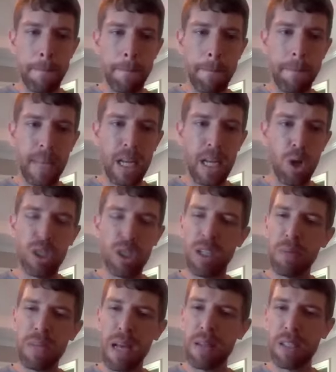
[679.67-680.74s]
you know just
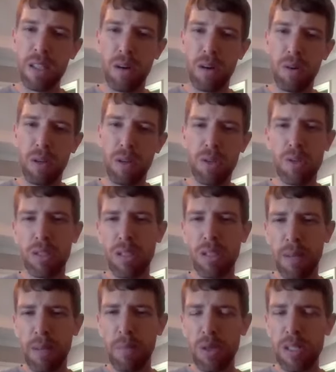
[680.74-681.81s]
sometimes you know you
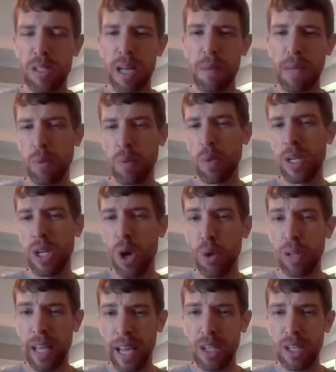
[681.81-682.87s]
most of the time like we know
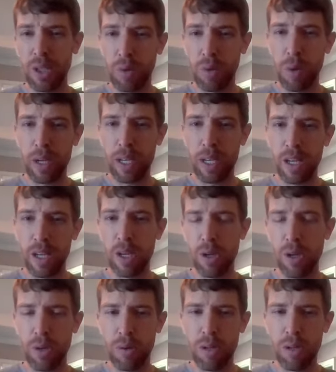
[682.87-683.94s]
the answer what we need to
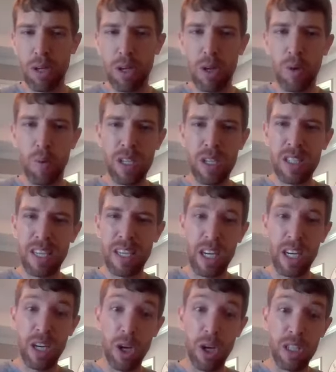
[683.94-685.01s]
do we just need to
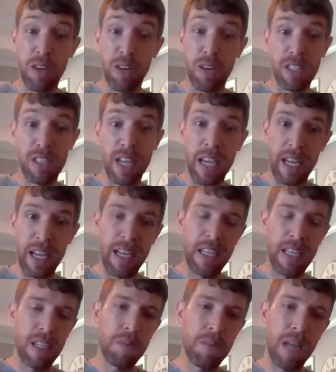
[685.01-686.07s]
hear ourselves say it
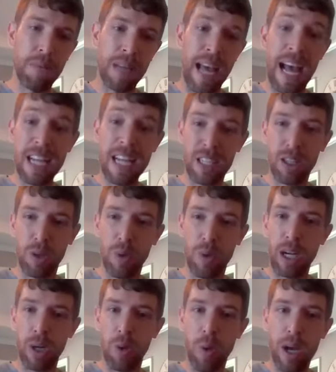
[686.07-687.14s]
and sometimes asking the
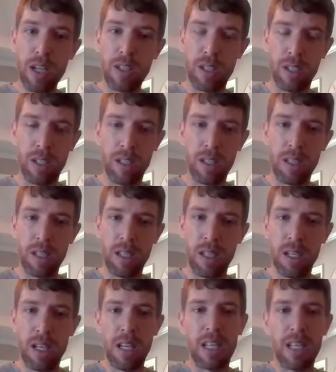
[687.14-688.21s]
right questions
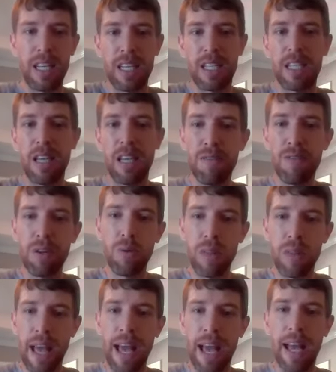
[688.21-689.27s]
can give you
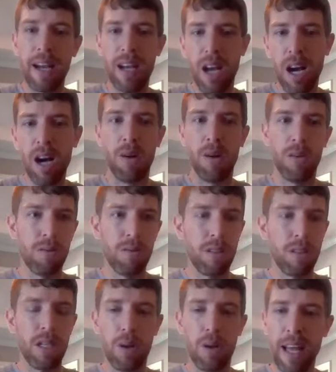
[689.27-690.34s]
that oh
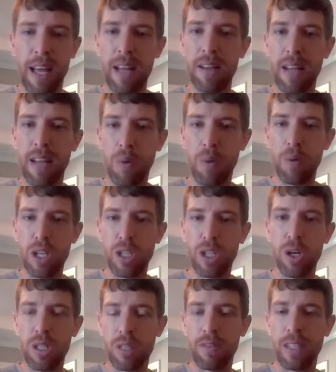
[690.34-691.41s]
you know that that
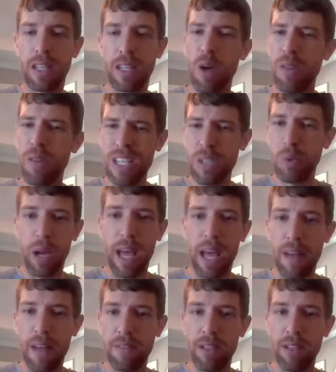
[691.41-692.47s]
reassurance of like oh this is what i
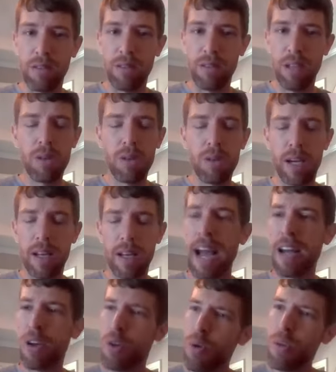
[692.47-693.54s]
have to do okay i
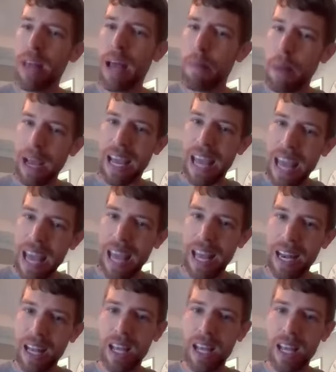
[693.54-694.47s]
knew that in my head